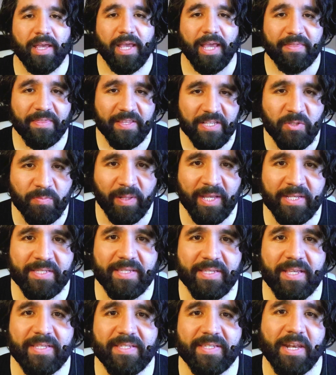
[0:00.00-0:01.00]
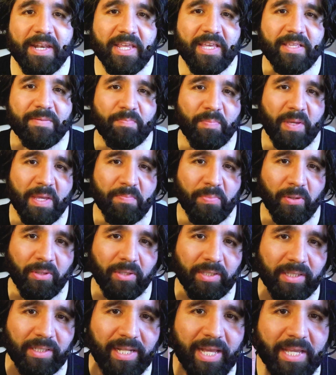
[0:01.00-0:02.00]
And these places need
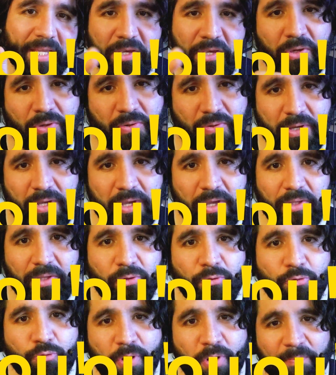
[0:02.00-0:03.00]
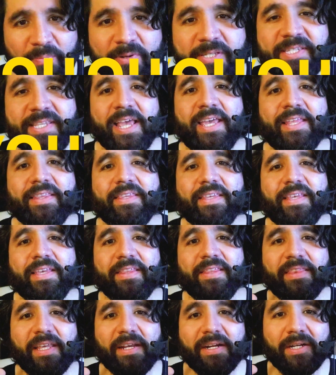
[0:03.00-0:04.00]
people like you to represent
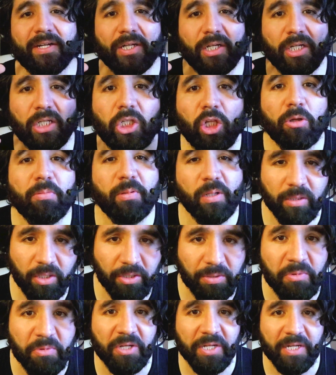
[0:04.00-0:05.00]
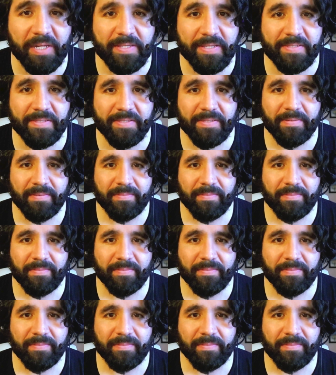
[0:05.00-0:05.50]
their global communities.